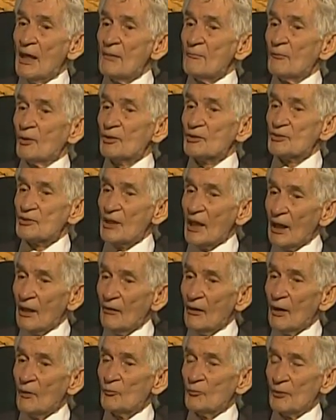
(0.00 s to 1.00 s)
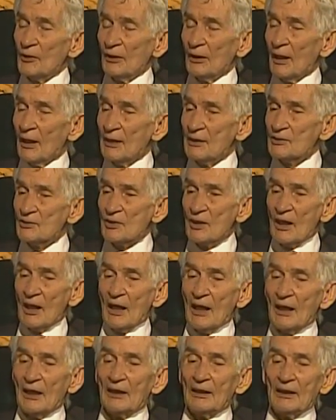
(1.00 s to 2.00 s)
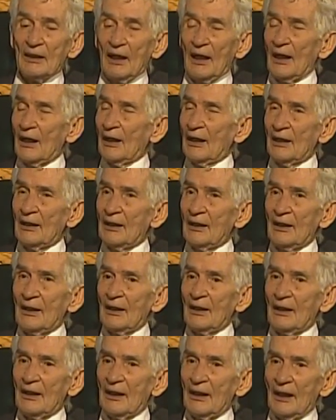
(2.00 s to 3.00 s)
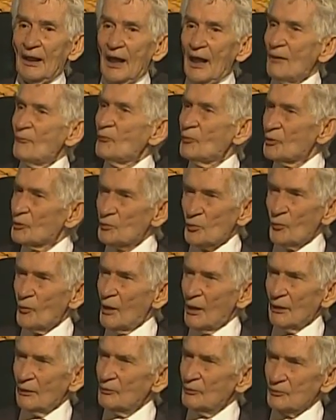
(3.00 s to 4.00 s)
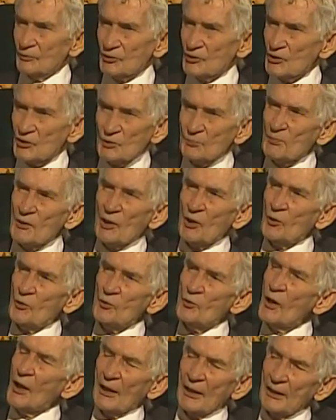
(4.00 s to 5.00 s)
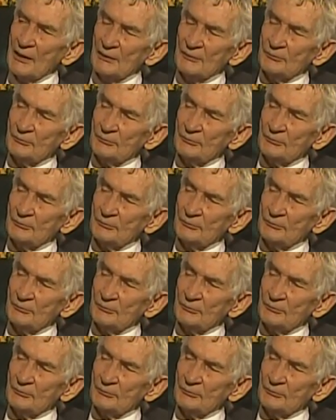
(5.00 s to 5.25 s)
because now I realize I'm worthwhile just being who I am.